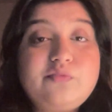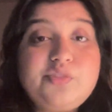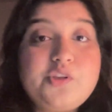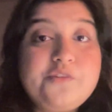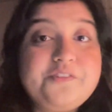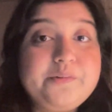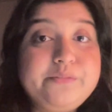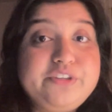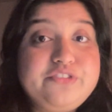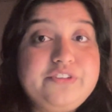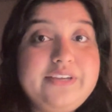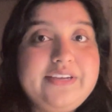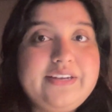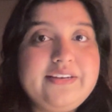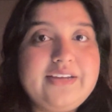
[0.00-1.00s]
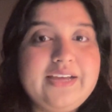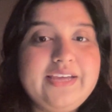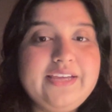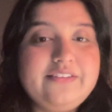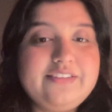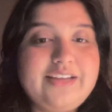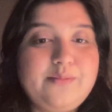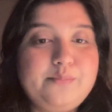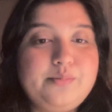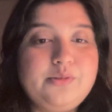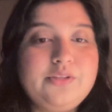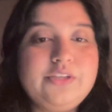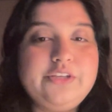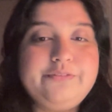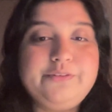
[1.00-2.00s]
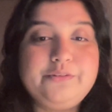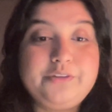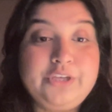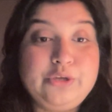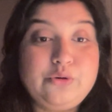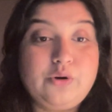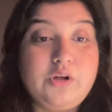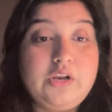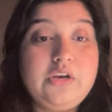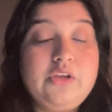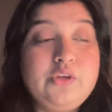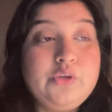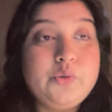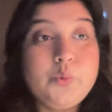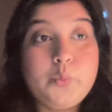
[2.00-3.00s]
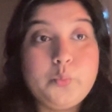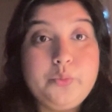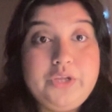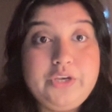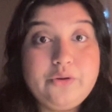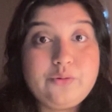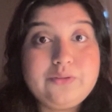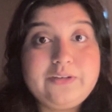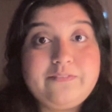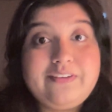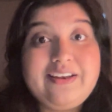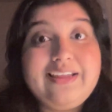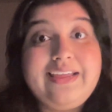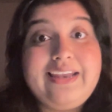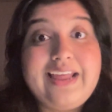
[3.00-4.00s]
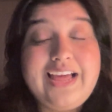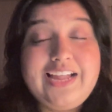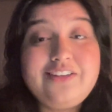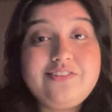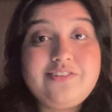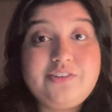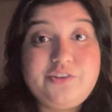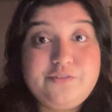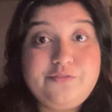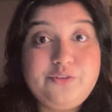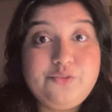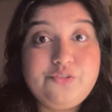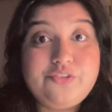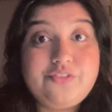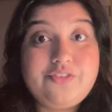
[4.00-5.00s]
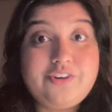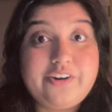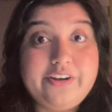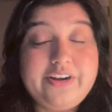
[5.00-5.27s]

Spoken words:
From the streak and die example, if you recall, we know that when enhanced diffusion started